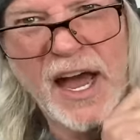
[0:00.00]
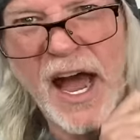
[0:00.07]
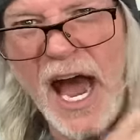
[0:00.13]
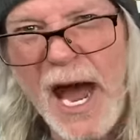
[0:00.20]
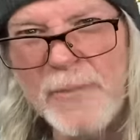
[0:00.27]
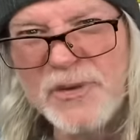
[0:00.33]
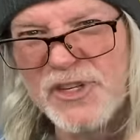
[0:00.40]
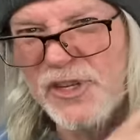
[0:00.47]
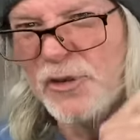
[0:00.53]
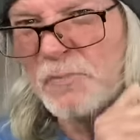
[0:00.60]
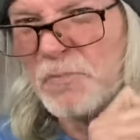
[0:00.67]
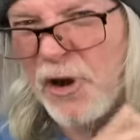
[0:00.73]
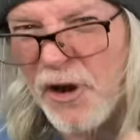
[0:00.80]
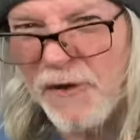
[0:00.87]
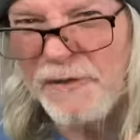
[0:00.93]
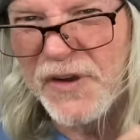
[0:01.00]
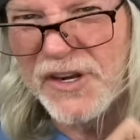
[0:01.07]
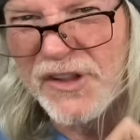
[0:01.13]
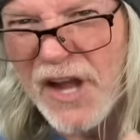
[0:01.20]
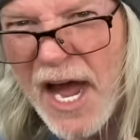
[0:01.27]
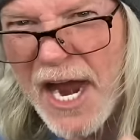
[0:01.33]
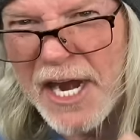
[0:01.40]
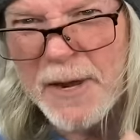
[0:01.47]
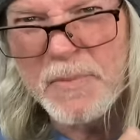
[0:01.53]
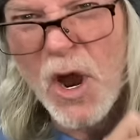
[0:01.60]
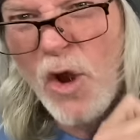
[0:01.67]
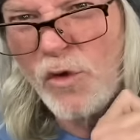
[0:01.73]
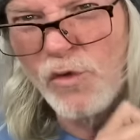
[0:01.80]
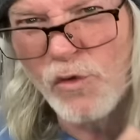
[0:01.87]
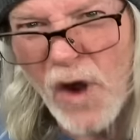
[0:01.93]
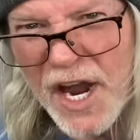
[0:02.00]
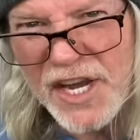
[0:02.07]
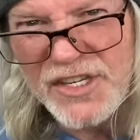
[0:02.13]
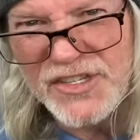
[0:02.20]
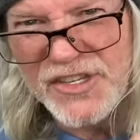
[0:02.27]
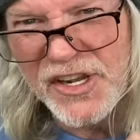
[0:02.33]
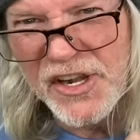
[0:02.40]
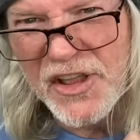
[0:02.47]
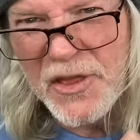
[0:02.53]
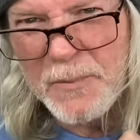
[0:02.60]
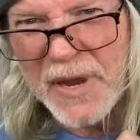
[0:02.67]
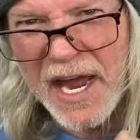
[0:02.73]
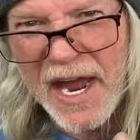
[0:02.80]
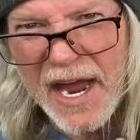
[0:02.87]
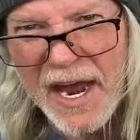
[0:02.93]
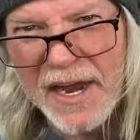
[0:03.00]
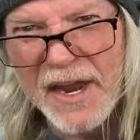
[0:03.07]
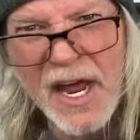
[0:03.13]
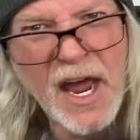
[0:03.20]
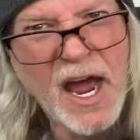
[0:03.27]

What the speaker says: absolute perfect lineup. Ray's still in the band.